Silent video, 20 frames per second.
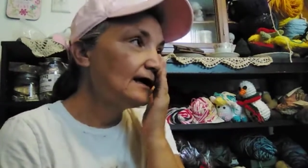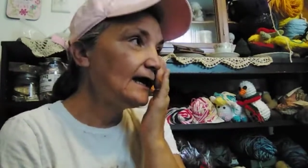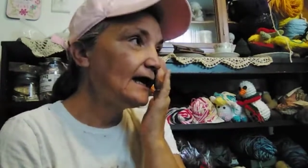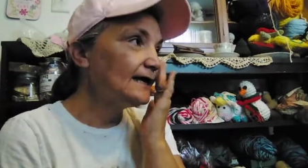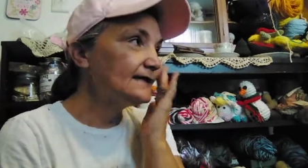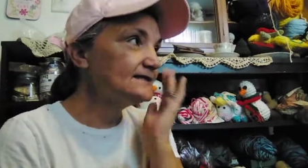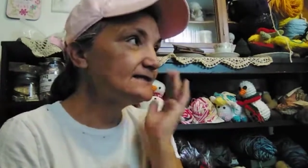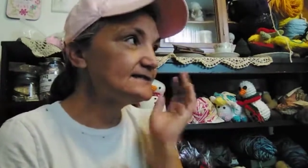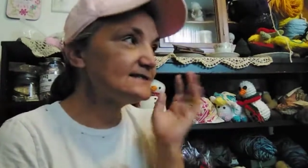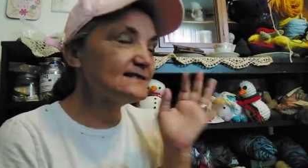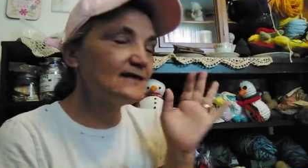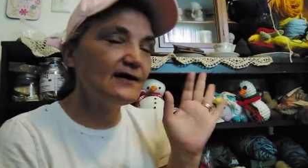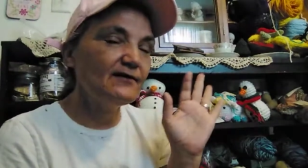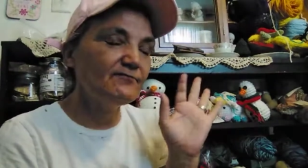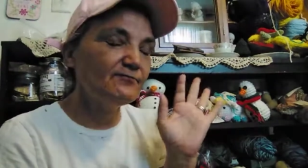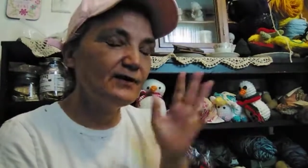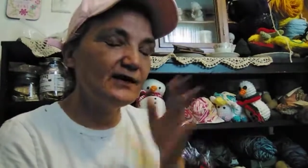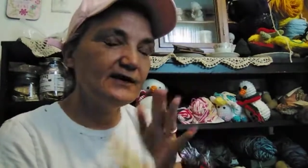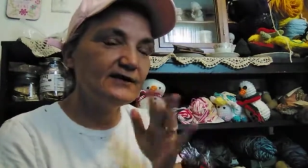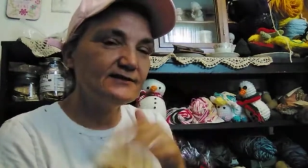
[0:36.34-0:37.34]
I just
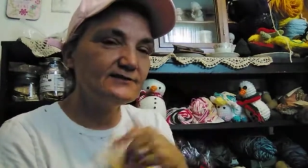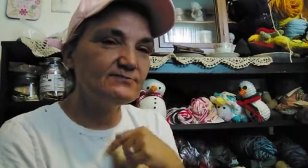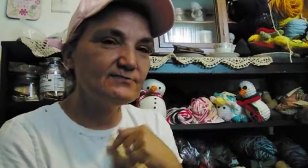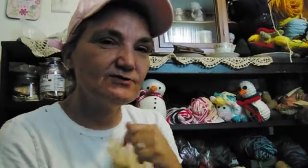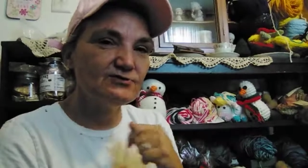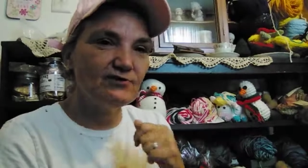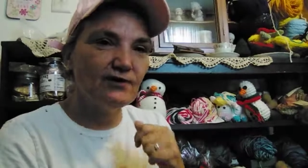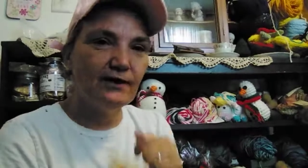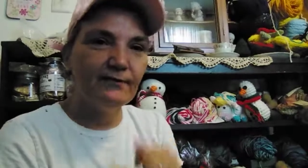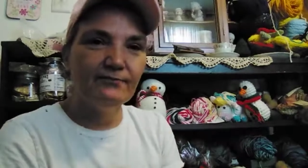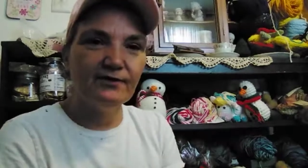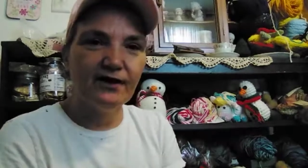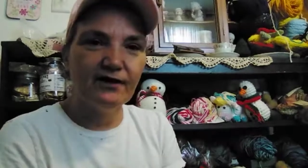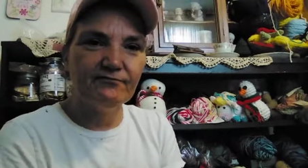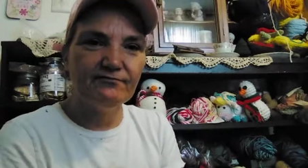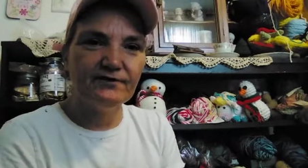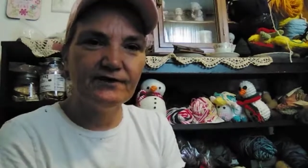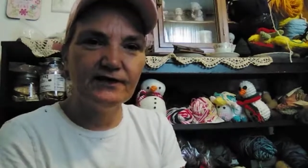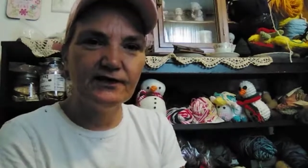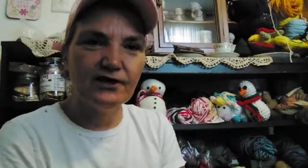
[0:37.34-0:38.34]
have my husband drop me
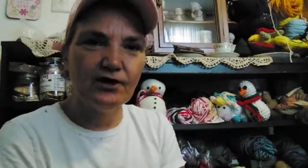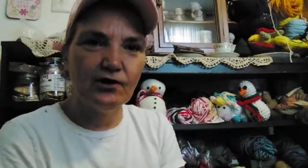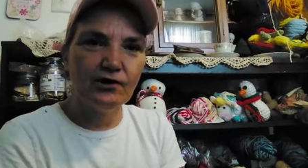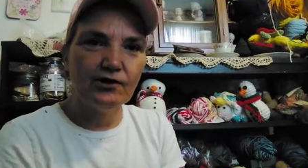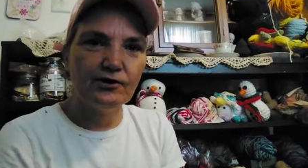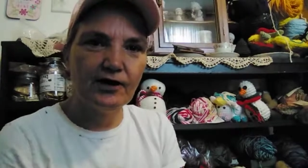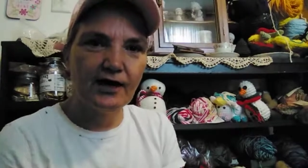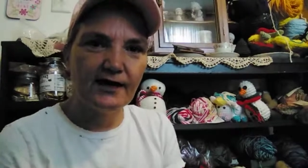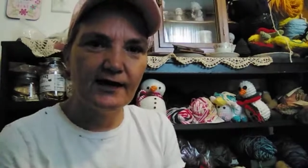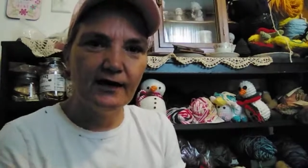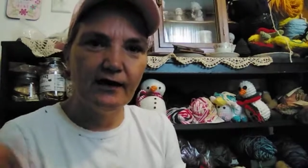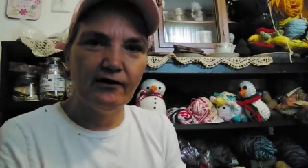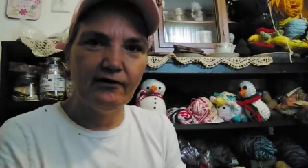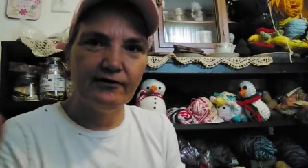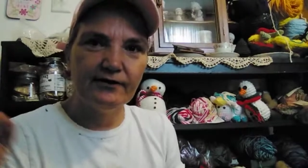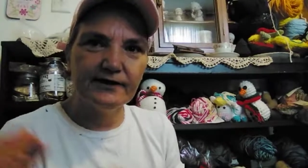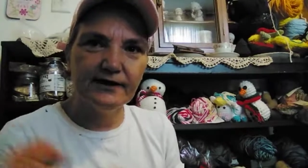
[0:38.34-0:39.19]
off in the yarn aisle.